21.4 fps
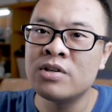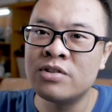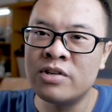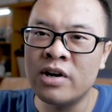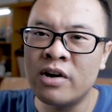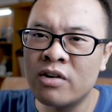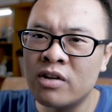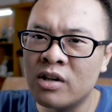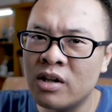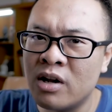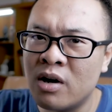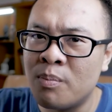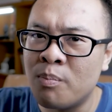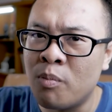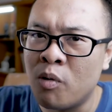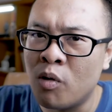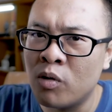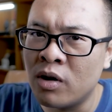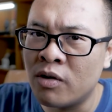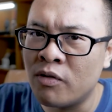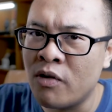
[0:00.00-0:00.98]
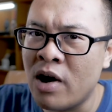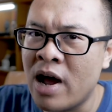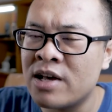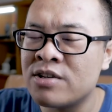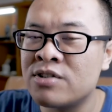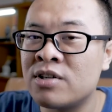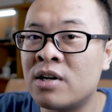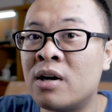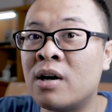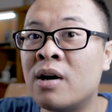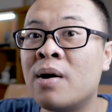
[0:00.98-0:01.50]
circular
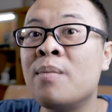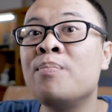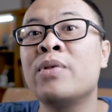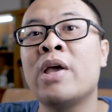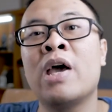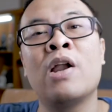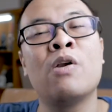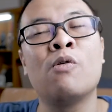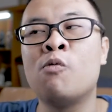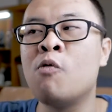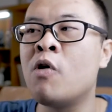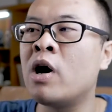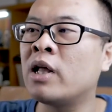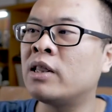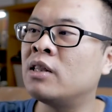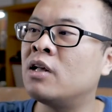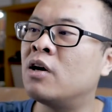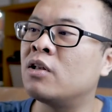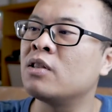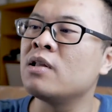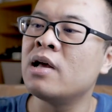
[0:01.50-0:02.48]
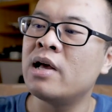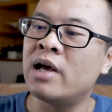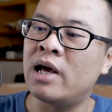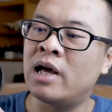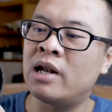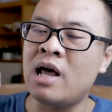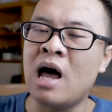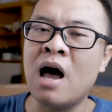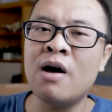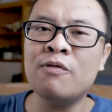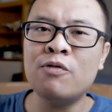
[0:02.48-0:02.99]
polarizer and whatnot.
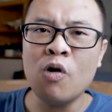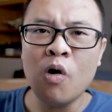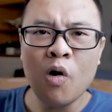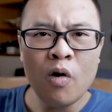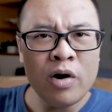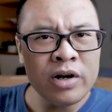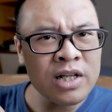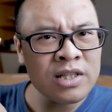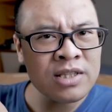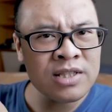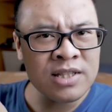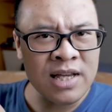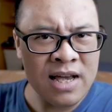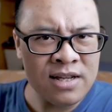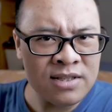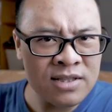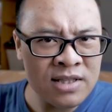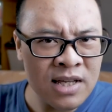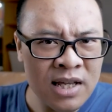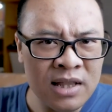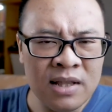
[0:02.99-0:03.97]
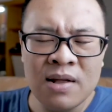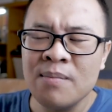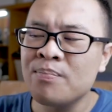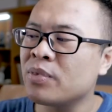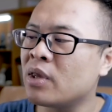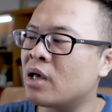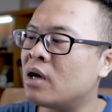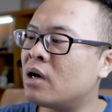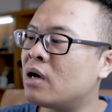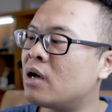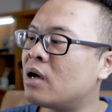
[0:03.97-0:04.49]
And I've already tested.
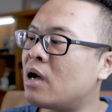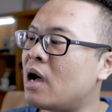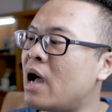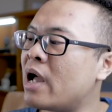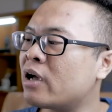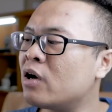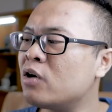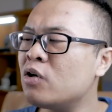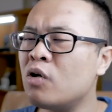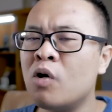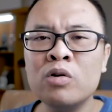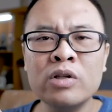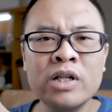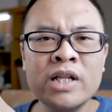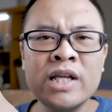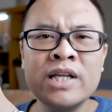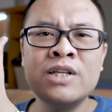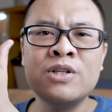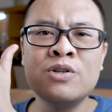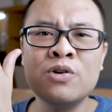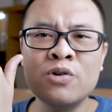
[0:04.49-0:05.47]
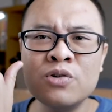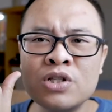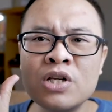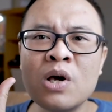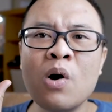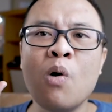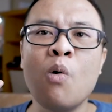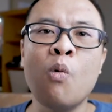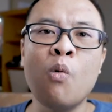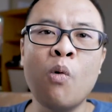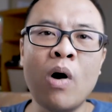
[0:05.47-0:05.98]
I can only use
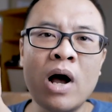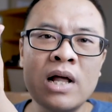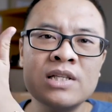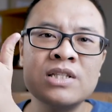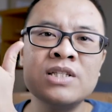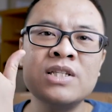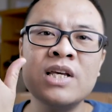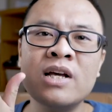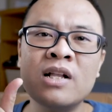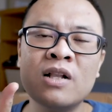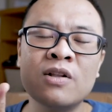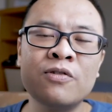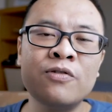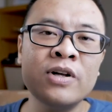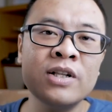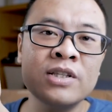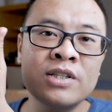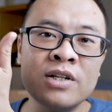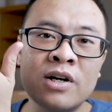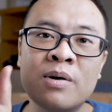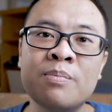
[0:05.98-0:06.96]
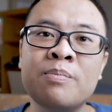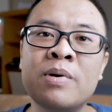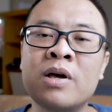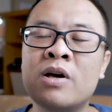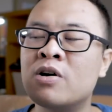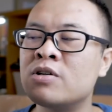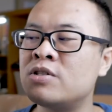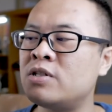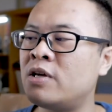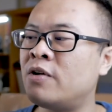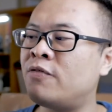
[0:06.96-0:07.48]
one single filter,
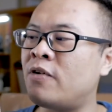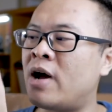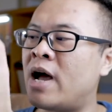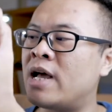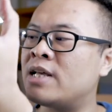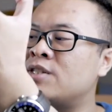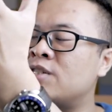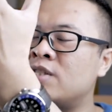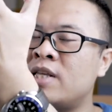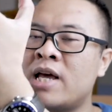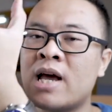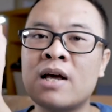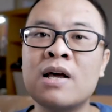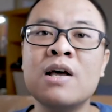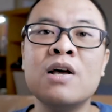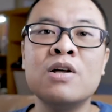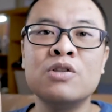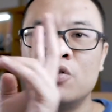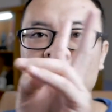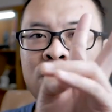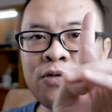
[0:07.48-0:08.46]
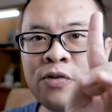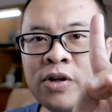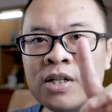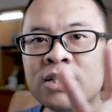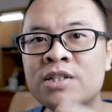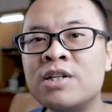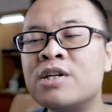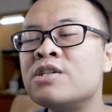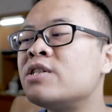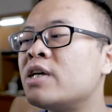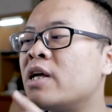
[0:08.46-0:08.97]
because if I stack two
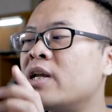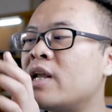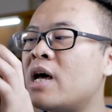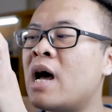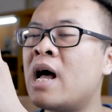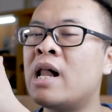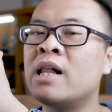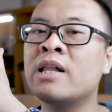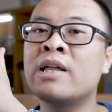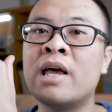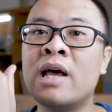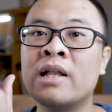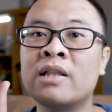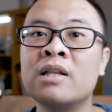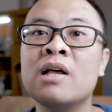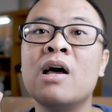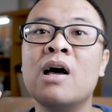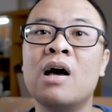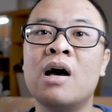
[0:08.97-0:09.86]
filters, then I'll get